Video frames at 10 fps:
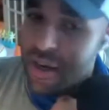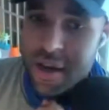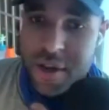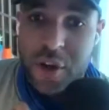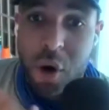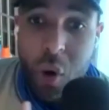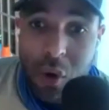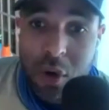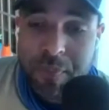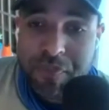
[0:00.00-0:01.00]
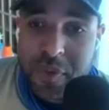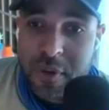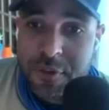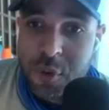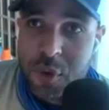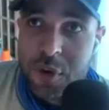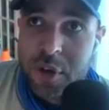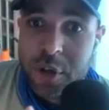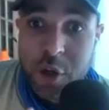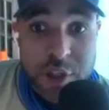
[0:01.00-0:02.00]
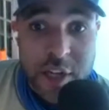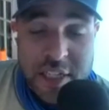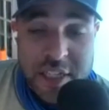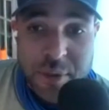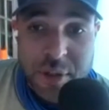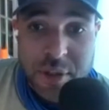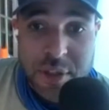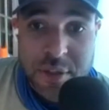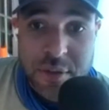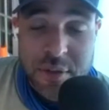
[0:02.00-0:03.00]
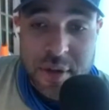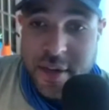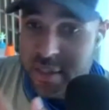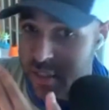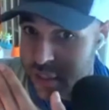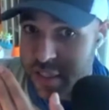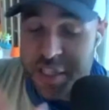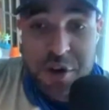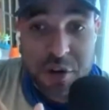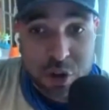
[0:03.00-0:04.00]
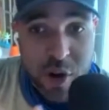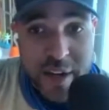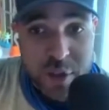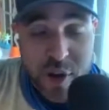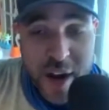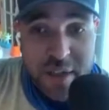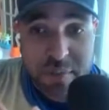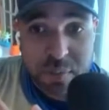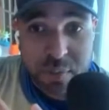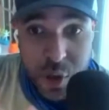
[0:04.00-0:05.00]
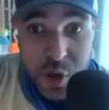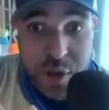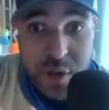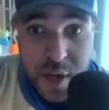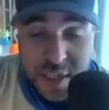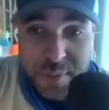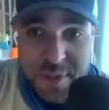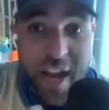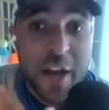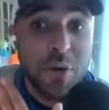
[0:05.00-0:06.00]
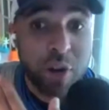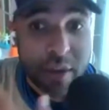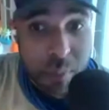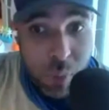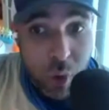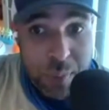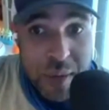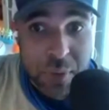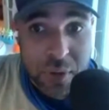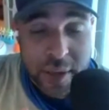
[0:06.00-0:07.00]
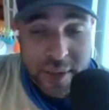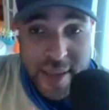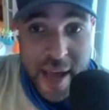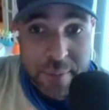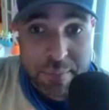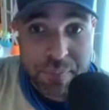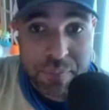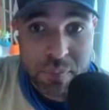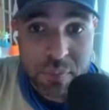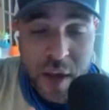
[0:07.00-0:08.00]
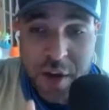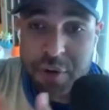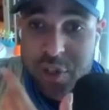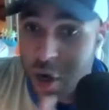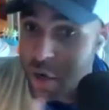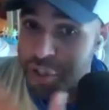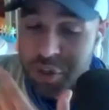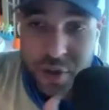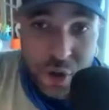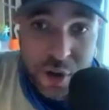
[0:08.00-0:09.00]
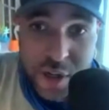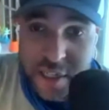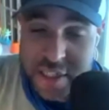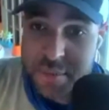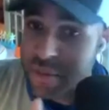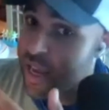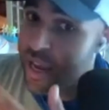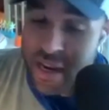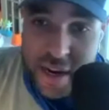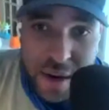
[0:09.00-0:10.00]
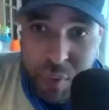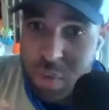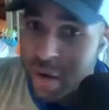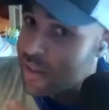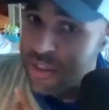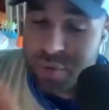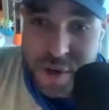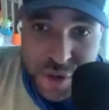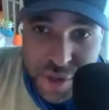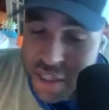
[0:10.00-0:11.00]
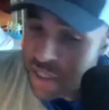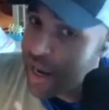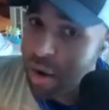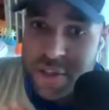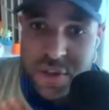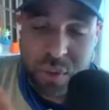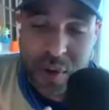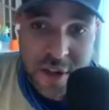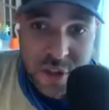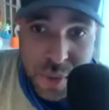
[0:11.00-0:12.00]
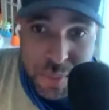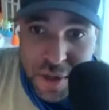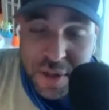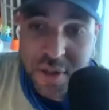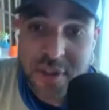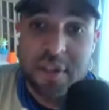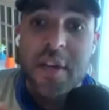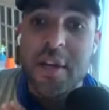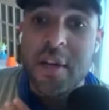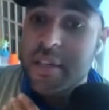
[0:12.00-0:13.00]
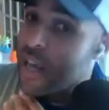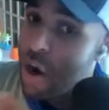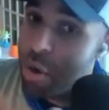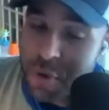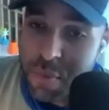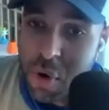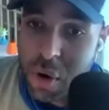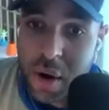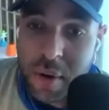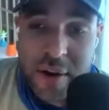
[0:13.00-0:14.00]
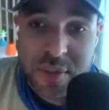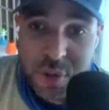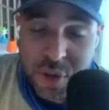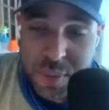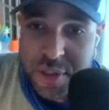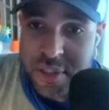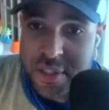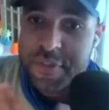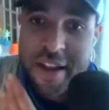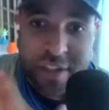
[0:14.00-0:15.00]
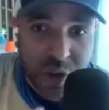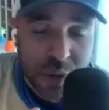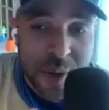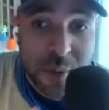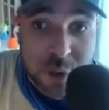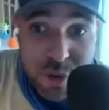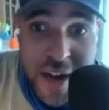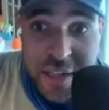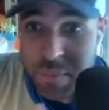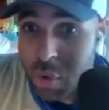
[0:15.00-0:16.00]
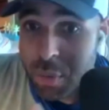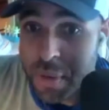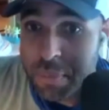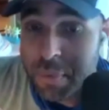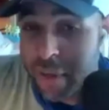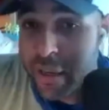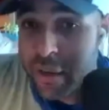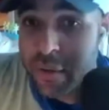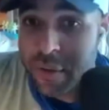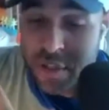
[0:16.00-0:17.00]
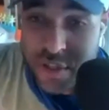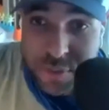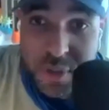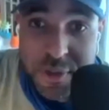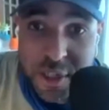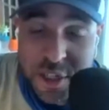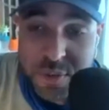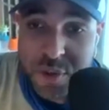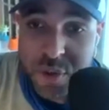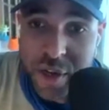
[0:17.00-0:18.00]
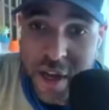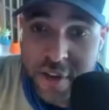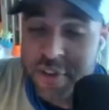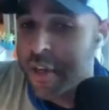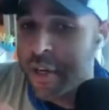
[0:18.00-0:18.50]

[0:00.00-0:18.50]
The goal for good customers is to continue to try and attract good customers. How do you attract more people like that? And you can talk to your current customers. Hey, what else do you need? What else can we build to help you more around subscription stuff? That's a good way to attract more people like the subscription customers you already have.